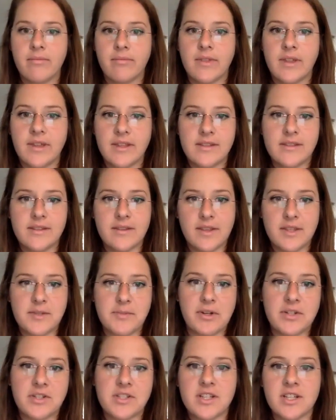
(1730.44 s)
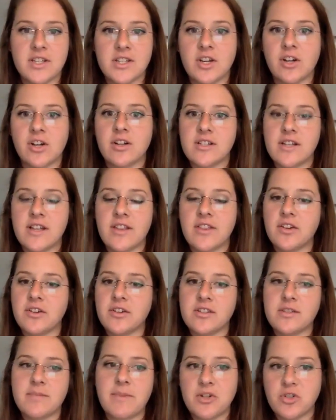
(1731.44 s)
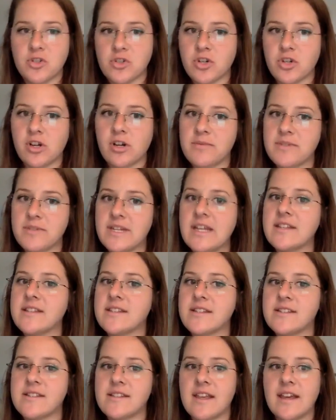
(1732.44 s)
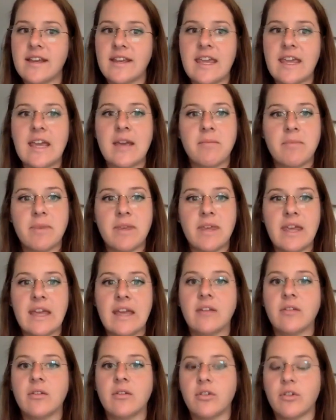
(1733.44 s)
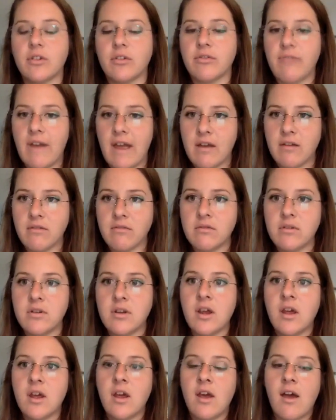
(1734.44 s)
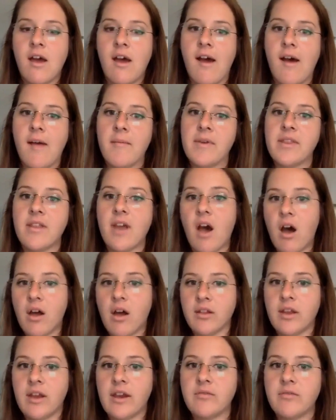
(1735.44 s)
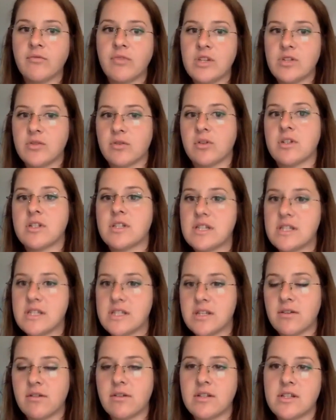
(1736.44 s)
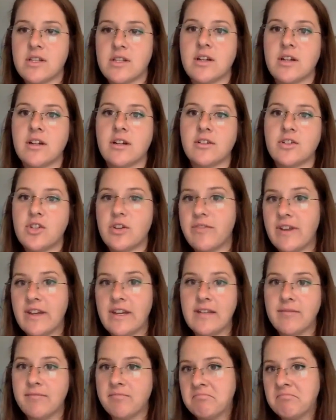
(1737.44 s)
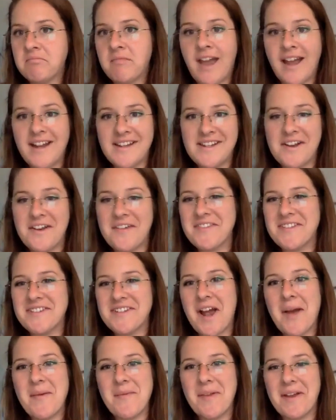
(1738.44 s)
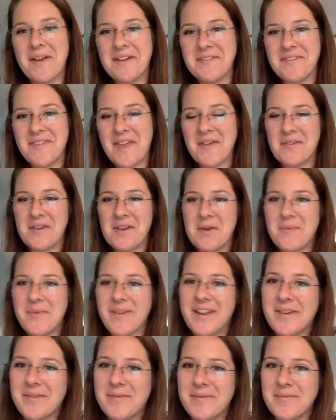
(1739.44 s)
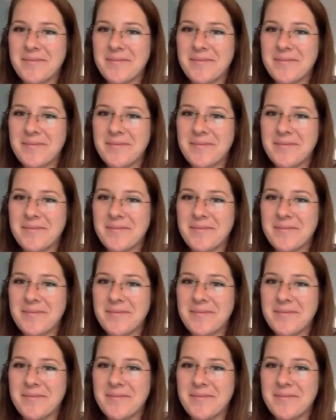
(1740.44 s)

This person's concern is that there's special circumstances that can't be handled or found in the online resources. So do you have any idea of the timeline of that reopening?